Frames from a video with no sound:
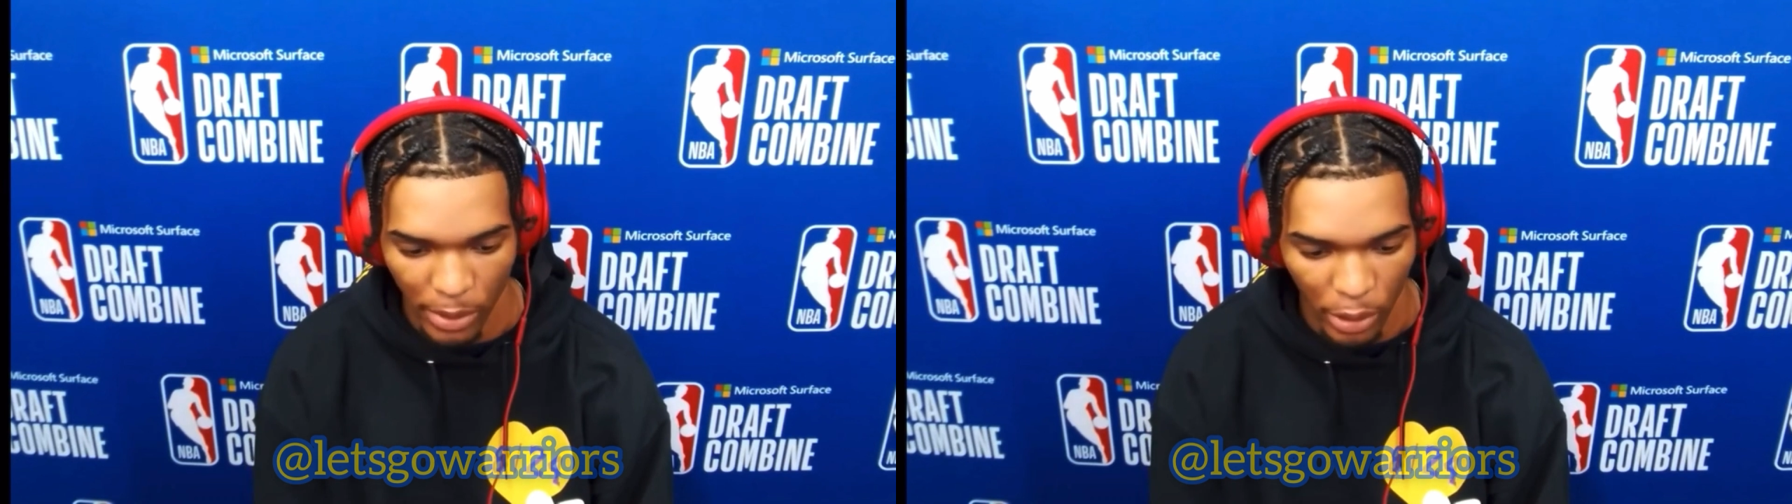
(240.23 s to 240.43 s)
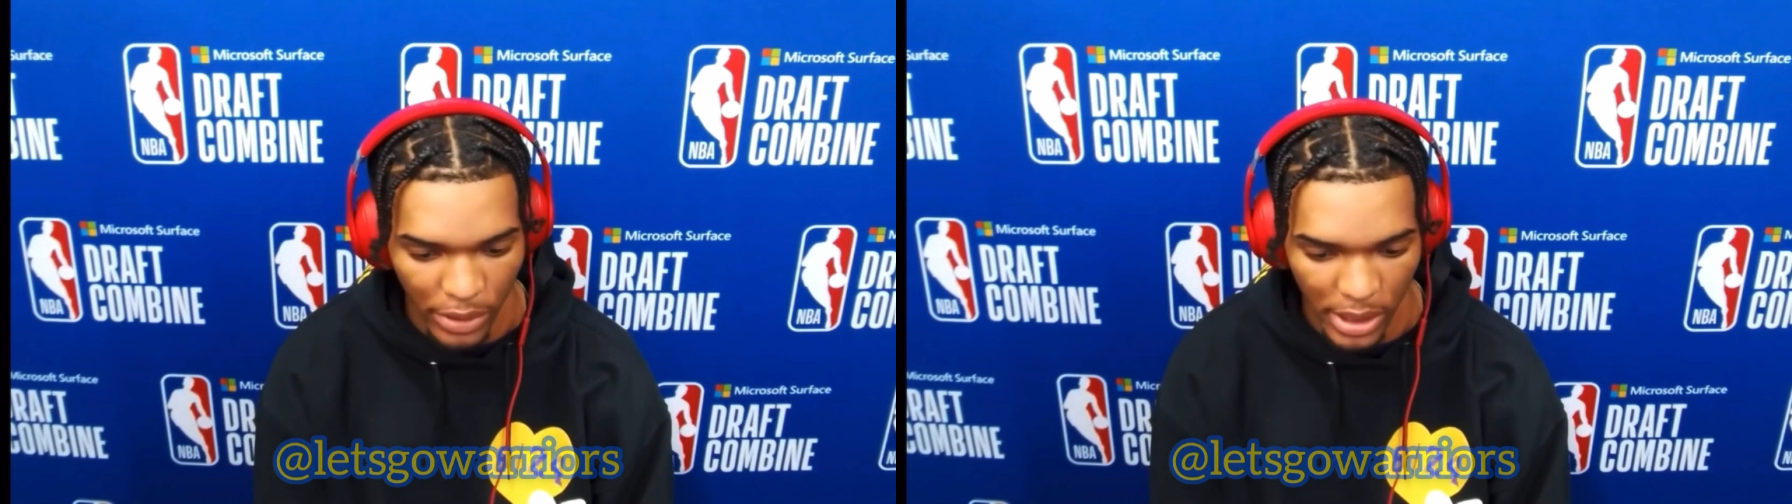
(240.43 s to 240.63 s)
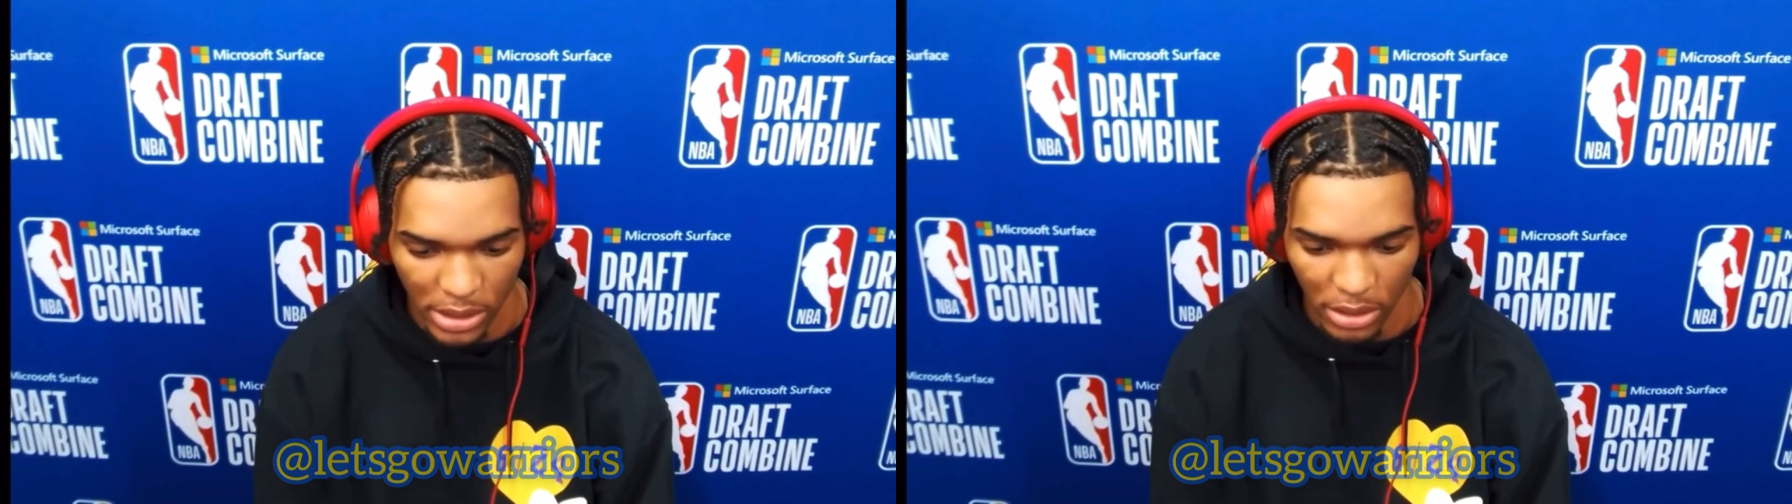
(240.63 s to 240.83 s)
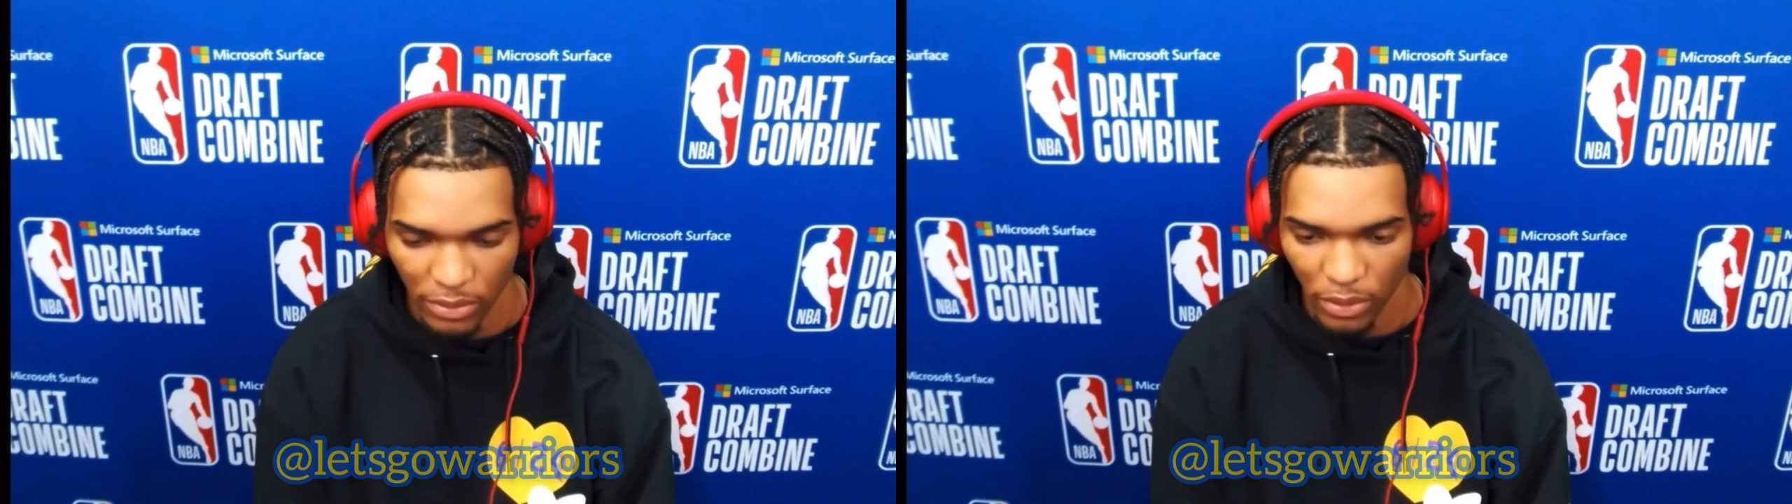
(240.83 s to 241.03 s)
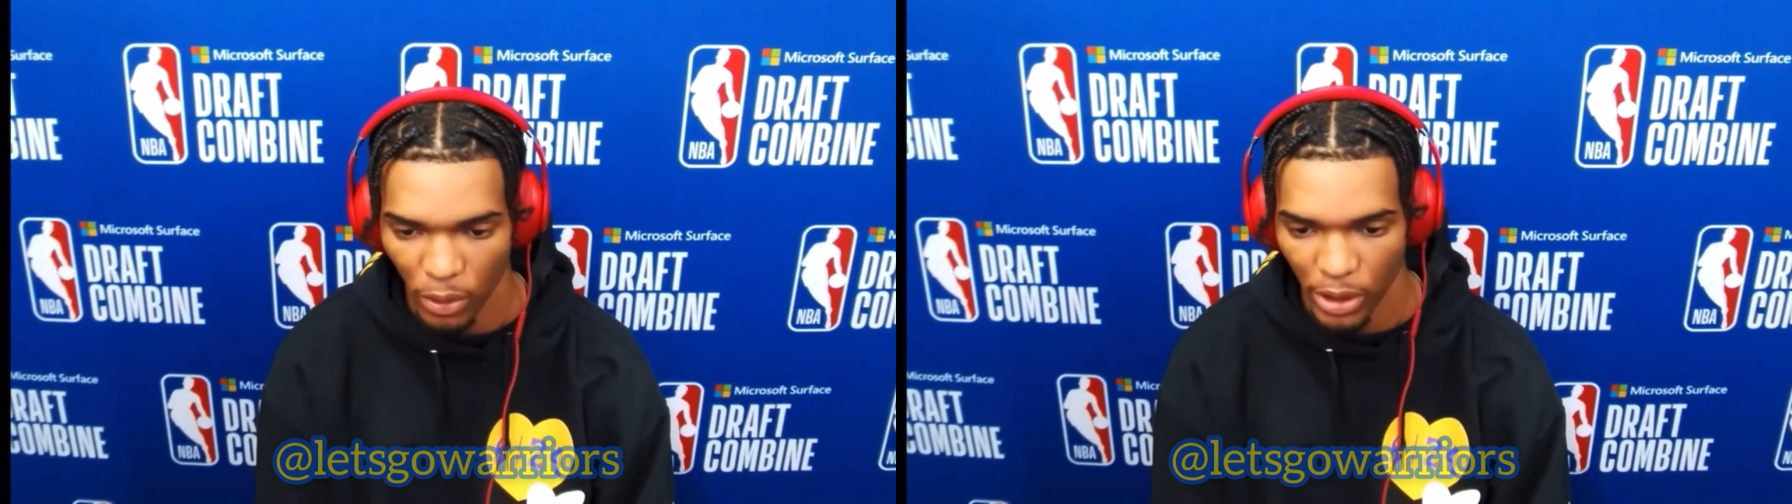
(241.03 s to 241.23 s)
on both ends of the
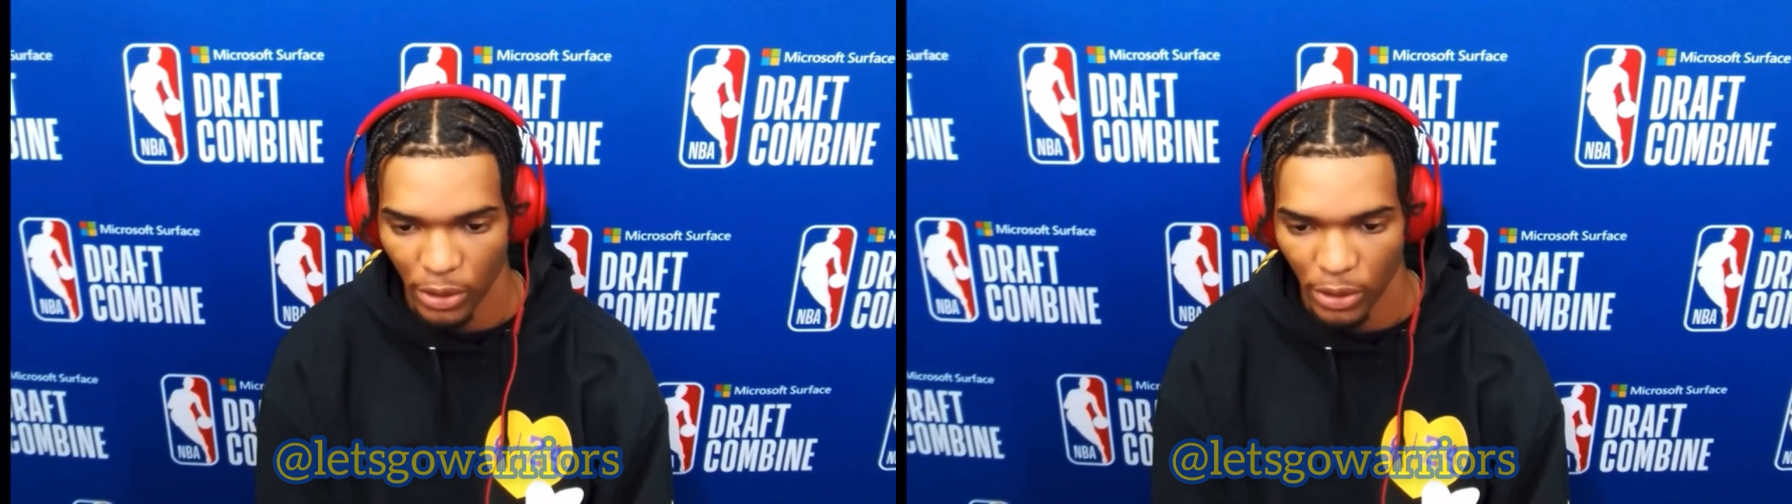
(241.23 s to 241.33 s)
floor.